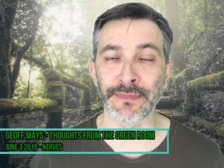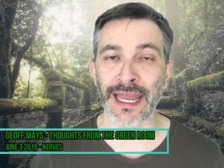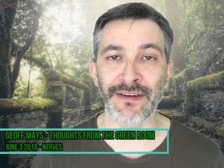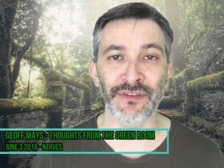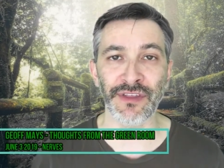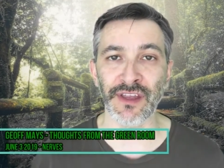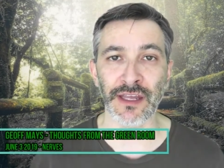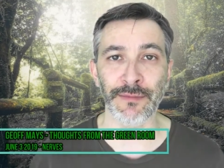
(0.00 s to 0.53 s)

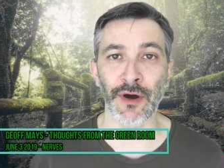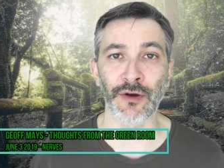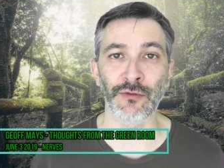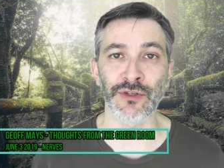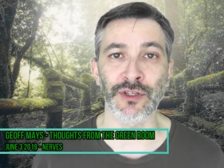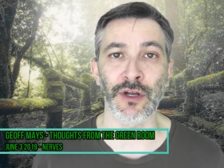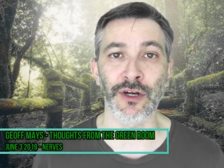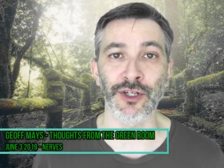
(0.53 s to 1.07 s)
Everything about it
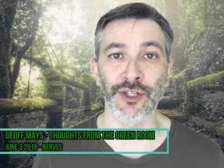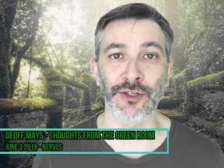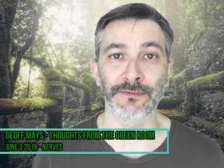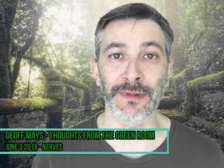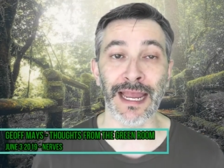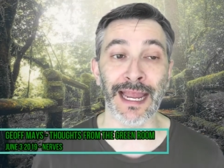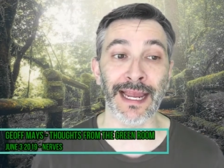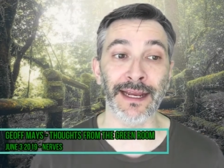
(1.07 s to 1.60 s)
was larger.
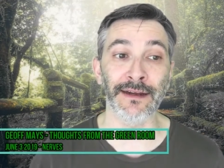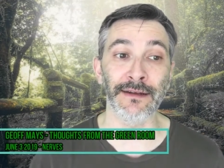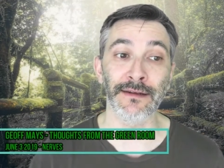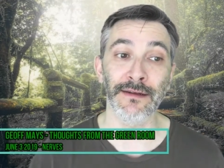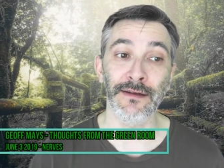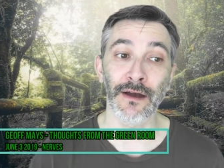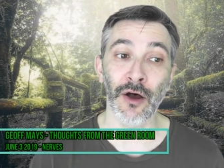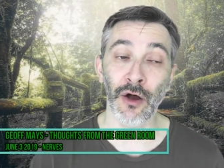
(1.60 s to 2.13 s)
And
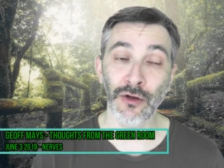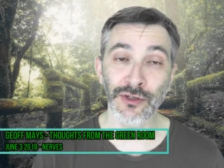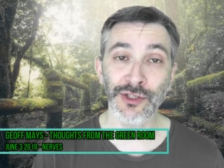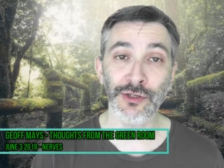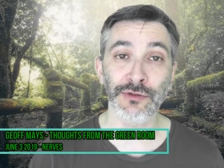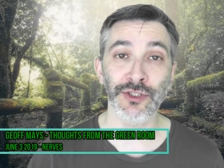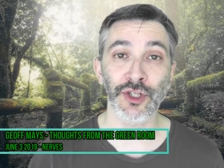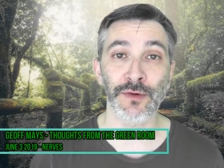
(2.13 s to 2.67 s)

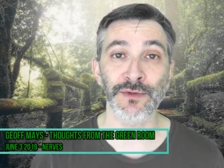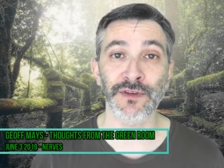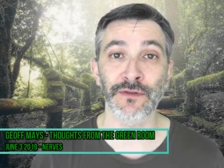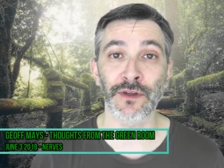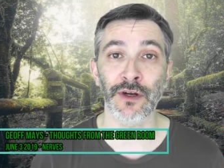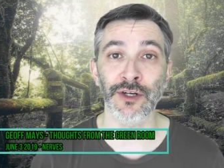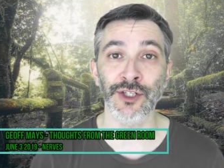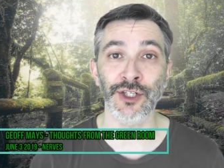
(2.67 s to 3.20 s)
also in terms of
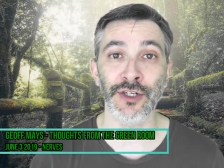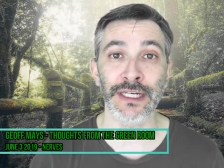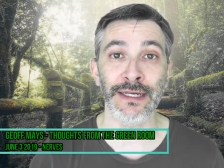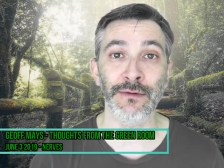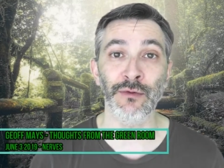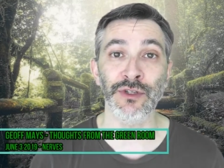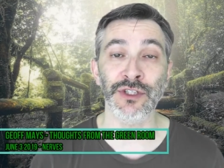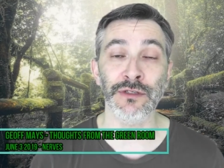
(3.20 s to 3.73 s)
larger,
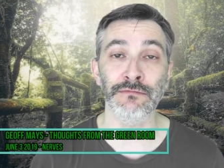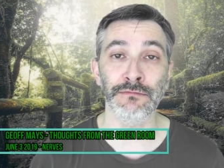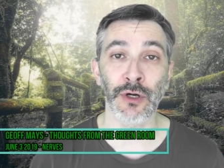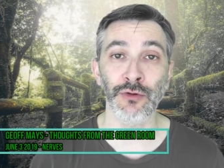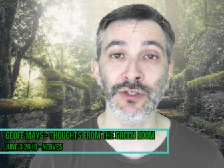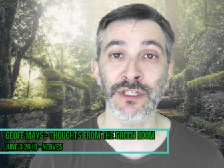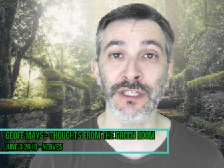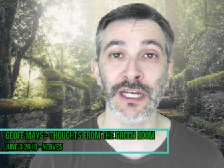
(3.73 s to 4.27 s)
it was the
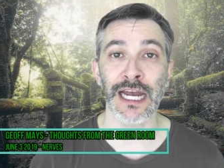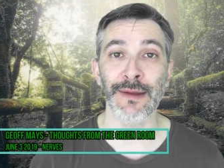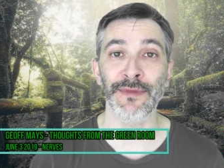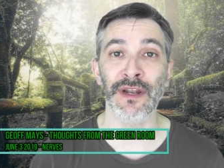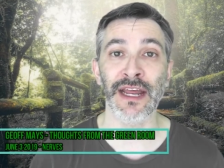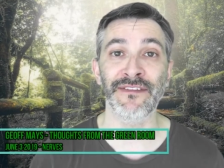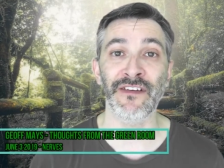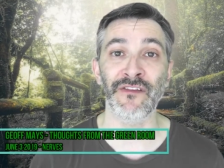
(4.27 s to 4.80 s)
most time
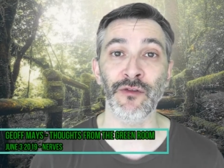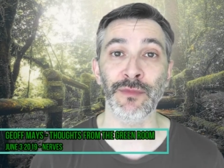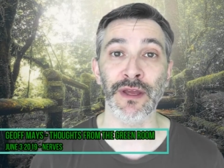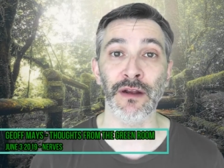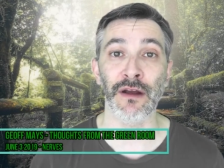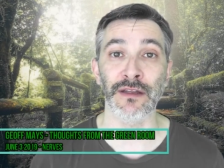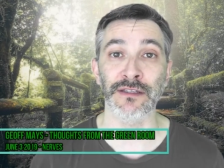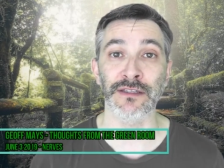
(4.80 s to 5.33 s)
that I've ever
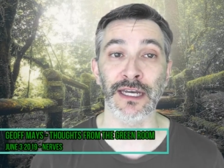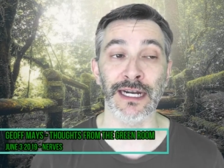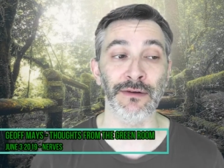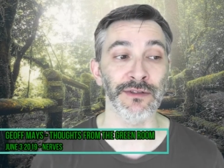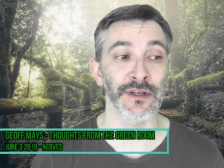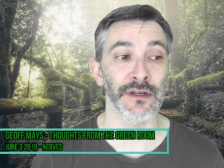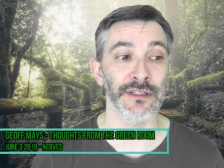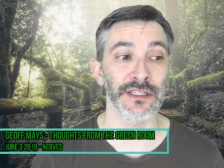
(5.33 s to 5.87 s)
been on set. I
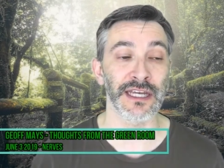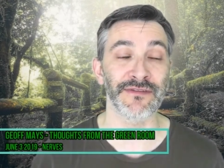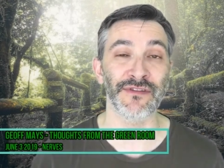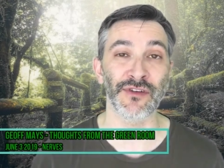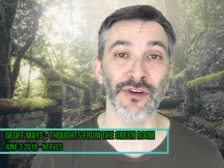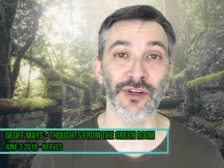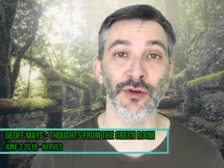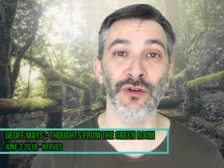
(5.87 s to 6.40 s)
was on set
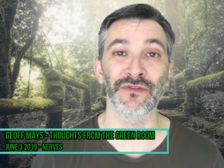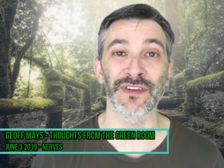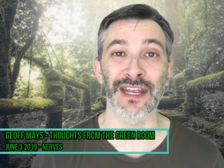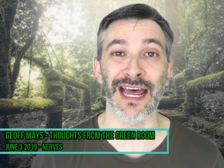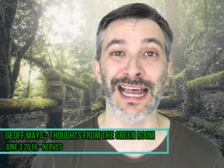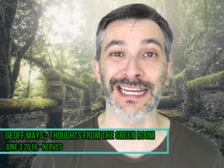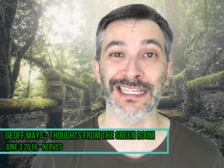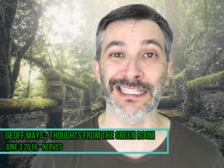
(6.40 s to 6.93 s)
for a total of
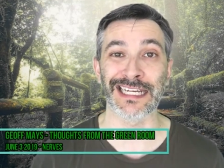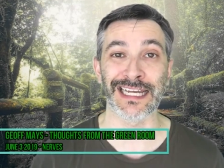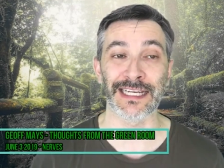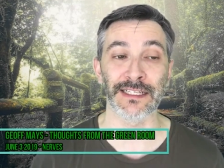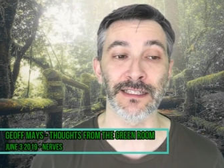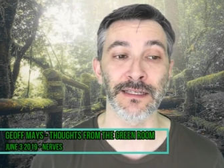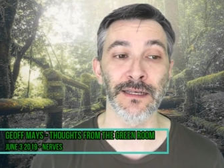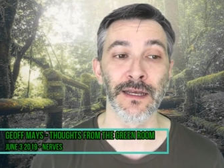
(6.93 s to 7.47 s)
9
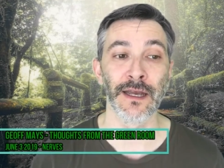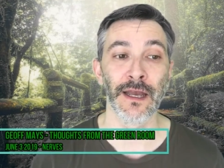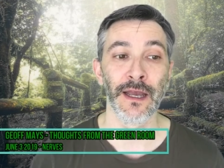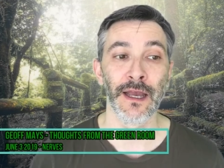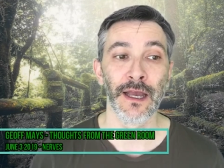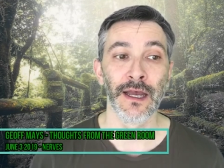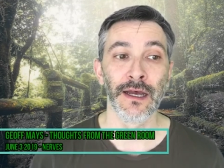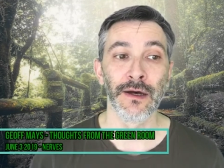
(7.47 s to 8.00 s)
days,
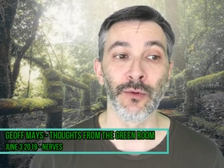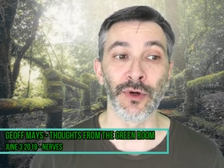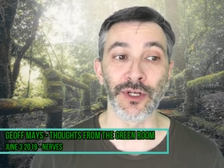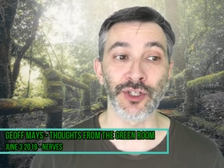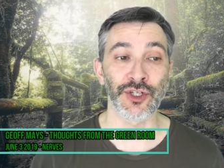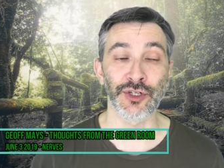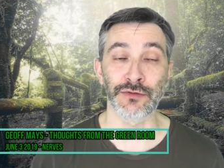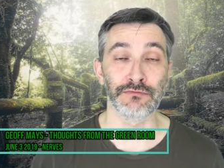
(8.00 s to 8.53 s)

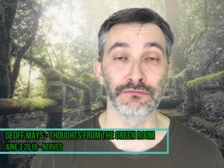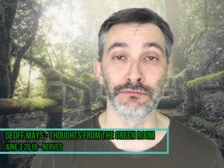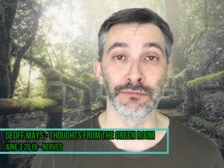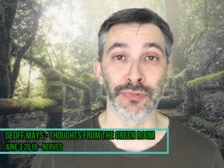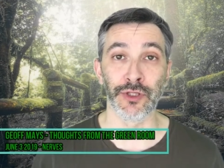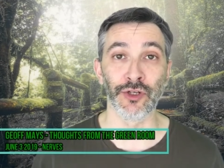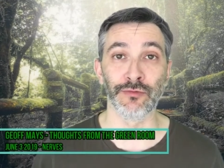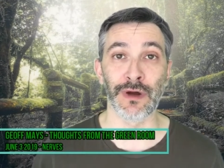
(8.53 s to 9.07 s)
which
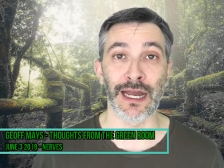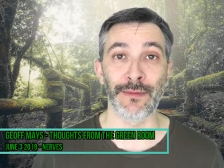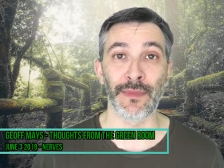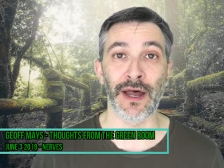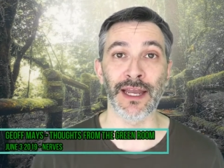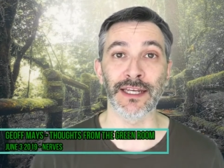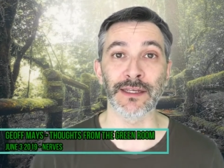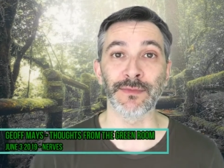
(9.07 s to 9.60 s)
blew my
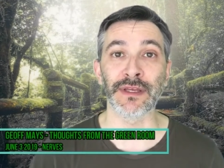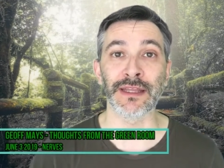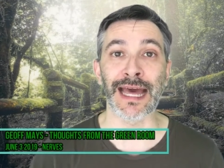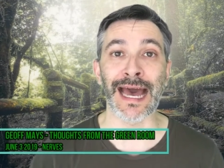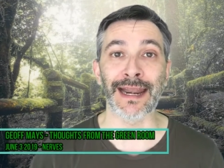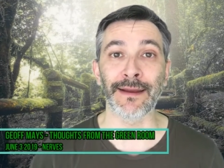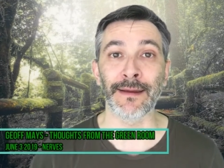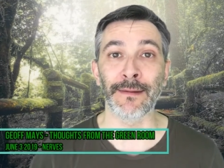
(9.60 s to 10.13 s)
mind to be
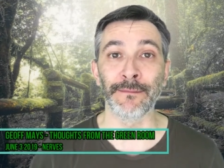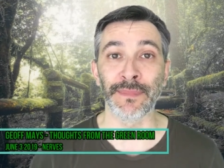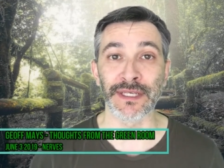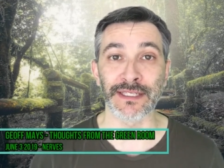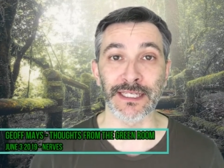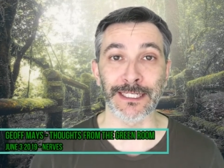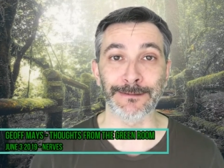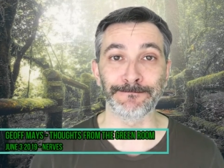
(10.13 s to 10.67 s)
that
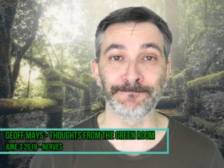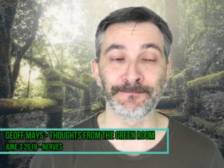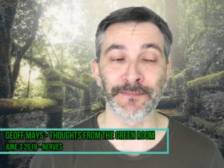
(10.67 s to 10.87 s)
busy.